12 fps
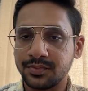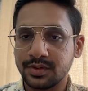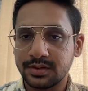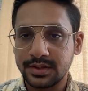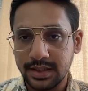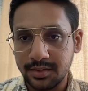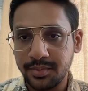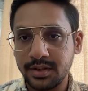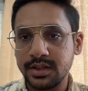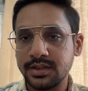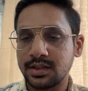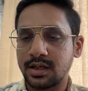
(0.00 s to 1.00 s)

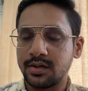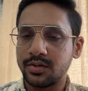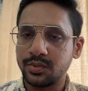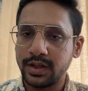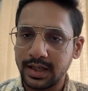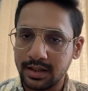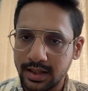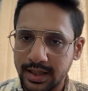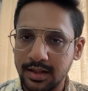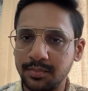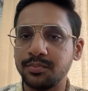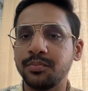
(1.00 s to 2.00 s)
celebrities are to
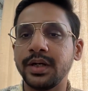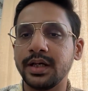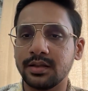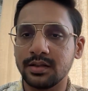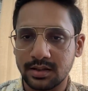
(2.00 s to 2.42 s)
help break the